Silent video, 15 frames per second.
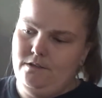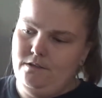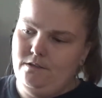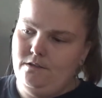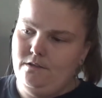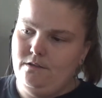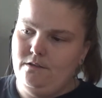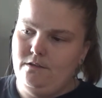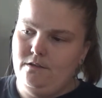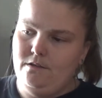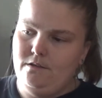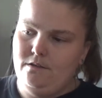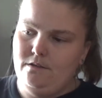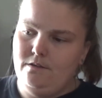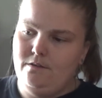
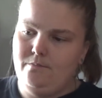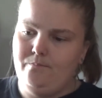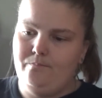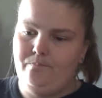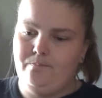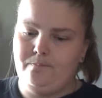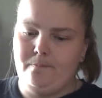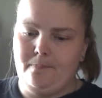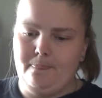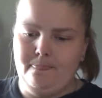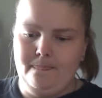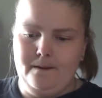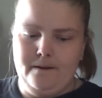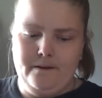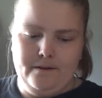
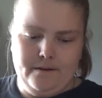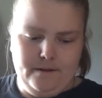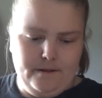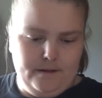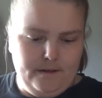Nothing is said.